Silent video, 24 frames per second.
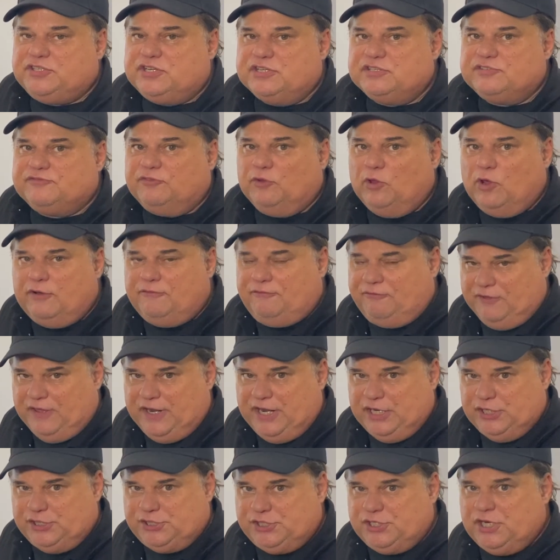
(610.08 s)
Floor
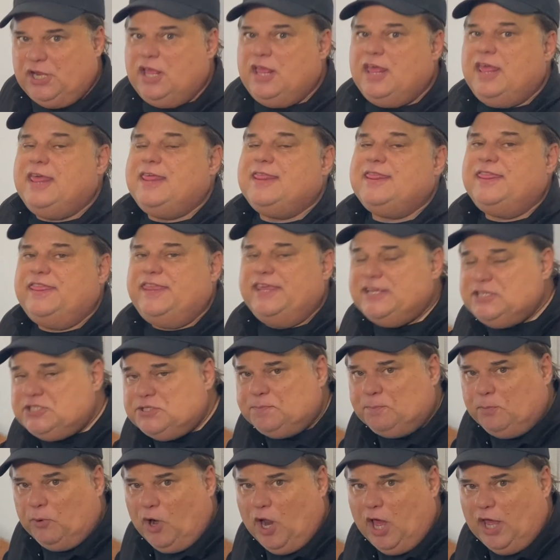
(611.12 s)
Finish. This
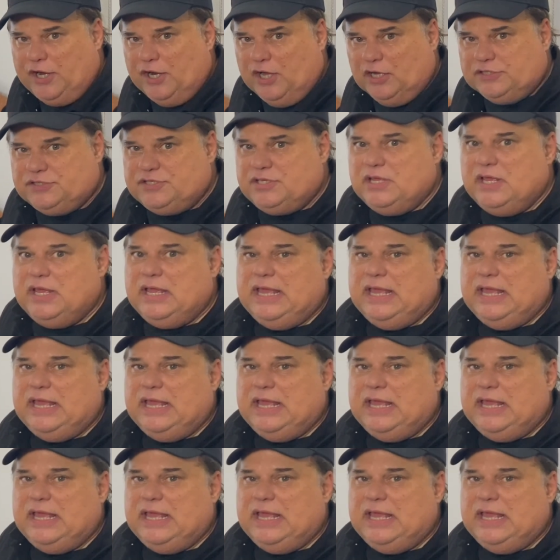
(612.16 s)
product,